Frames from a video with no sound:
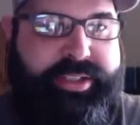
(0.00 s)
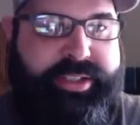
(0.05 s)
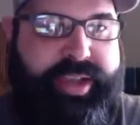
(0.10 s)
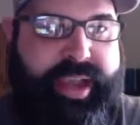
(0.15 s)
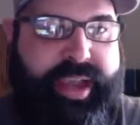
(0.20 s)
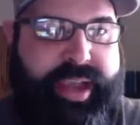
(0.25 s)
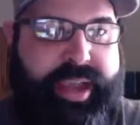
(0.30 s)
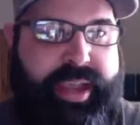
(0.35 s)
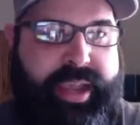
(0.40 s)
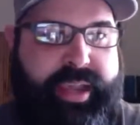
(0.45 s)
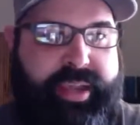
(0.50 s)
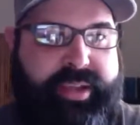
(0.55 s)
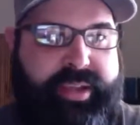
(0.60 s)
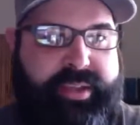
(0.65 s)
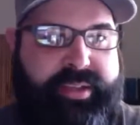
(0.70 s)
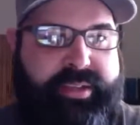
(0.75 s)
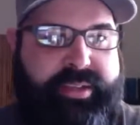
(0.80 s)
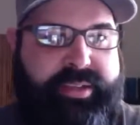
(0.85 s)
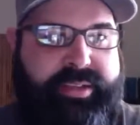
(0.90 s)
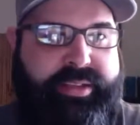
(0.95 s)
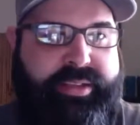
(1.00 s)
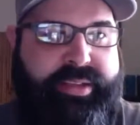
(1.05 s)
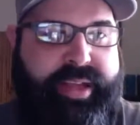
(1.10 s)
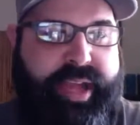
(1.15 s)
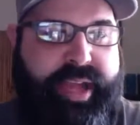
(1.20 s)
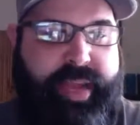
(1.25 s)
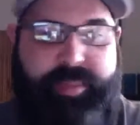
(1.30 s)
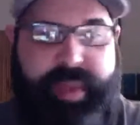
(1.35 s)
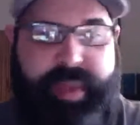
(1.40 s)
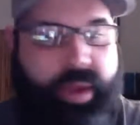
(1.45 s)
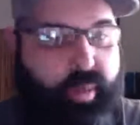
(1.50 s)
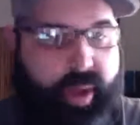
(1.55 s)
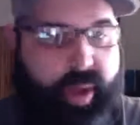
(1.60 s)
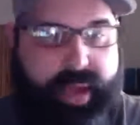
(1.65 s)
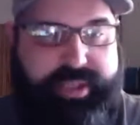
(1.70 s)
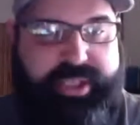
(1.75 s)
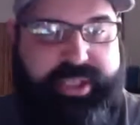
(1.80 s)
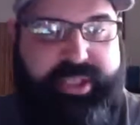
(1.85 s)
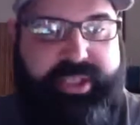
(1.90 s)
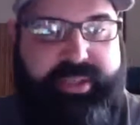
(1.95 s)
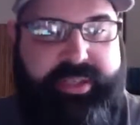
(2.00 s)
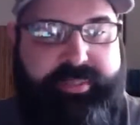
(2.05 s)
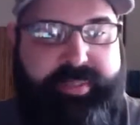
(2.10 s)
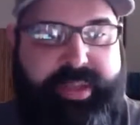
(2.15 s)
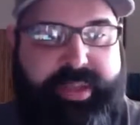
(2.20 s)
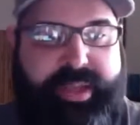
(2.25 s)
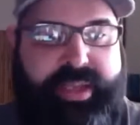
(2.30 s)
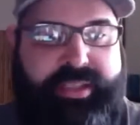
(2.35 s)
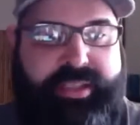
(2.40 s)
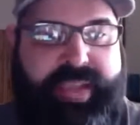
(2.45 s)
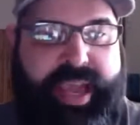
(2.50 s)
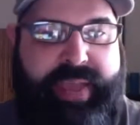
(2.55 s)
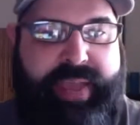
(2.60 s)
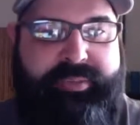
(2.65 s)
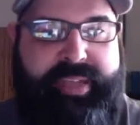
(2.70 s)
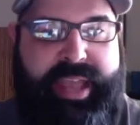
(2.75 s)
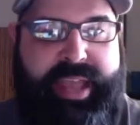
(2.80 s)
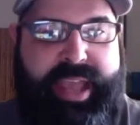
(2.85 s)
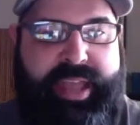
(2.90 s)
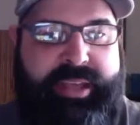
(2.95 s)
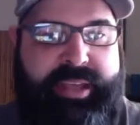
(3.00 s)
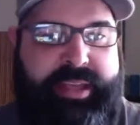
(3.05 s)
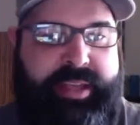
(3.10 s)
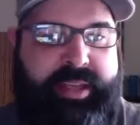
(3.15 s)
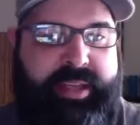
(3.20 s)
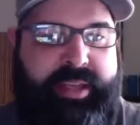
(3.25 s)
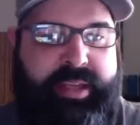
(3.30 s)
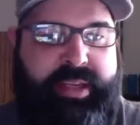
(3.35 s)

and I'm not watching them because I have to edit